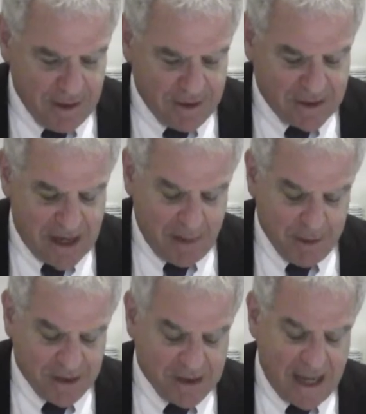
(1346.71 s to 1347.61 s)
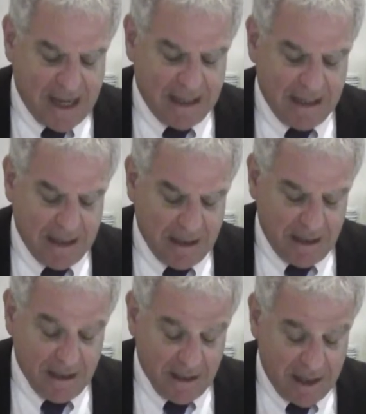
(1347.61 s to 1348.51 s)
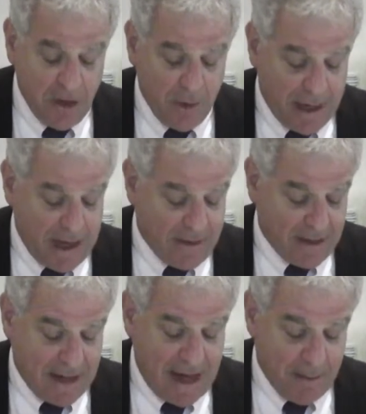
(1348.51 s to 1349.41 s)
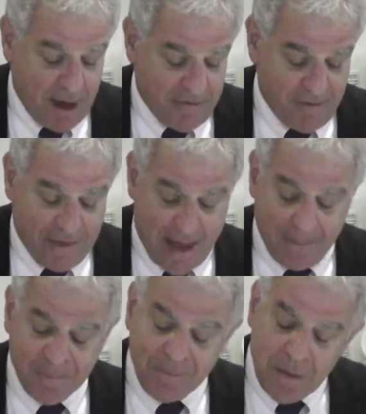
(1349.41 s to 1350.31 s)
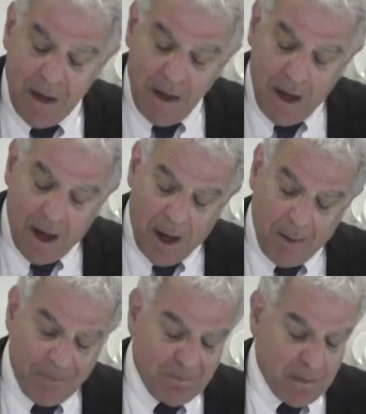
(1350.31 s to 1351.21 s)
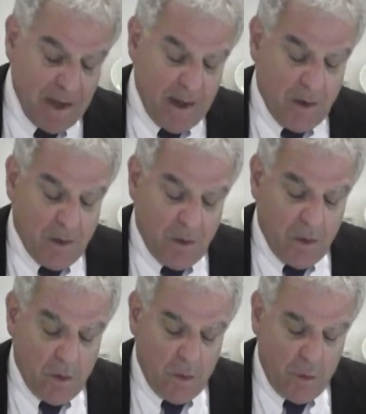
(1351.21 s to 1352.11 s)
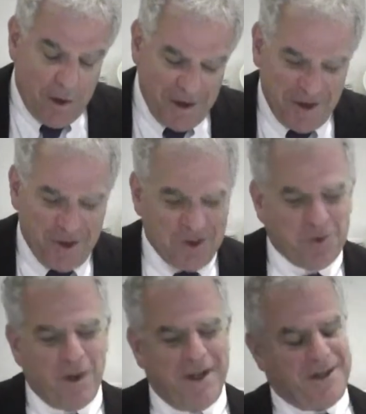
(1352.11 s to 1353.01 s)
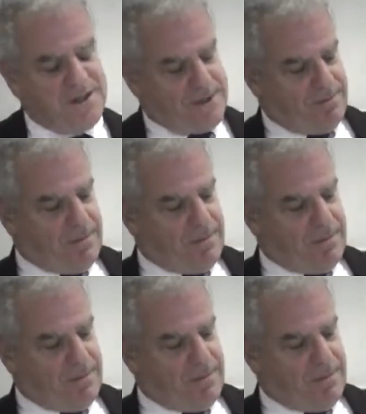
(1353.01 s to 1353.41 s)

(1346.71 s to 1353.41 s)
statements and in the Q&A that came off of that. One of those was